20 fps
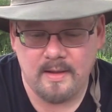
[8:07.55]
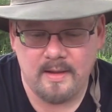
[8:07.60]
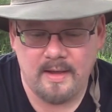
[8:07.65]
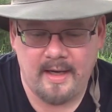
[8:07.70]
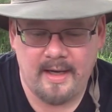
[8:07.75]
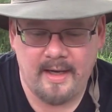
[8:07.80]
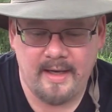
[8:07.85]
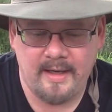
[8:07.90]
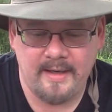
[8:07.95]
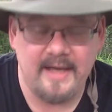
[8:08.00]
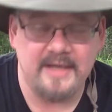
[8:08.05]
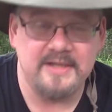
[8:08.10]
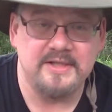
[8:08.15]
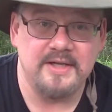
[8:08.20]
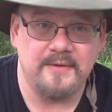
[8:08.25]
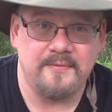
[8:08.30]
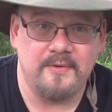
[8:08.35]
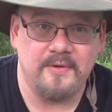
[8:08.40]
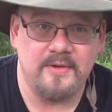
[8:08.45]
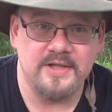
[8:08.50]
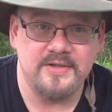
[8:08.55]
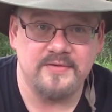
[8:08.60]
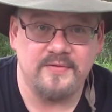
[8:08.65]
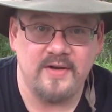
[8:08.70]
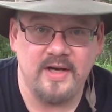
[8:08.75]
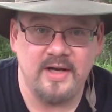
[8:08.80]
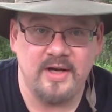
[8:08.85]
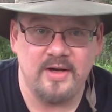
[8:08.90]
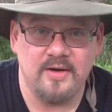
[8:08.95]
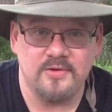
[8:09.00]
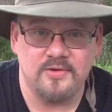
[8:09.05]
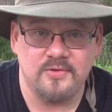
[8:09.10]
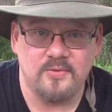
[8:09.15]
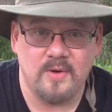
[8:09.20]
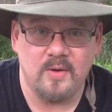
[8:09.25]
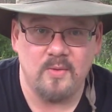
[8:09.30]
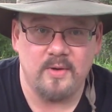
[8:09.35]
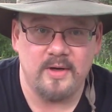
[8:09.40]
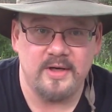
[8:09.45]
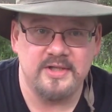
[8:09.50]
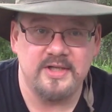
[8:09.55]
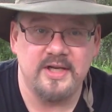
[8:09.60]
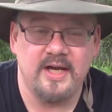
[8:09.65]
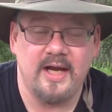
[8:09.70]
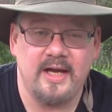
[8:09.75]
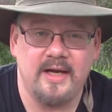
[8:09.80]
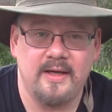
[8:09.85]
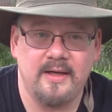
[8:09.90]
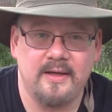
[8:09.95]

And that's it for this video. So I want to say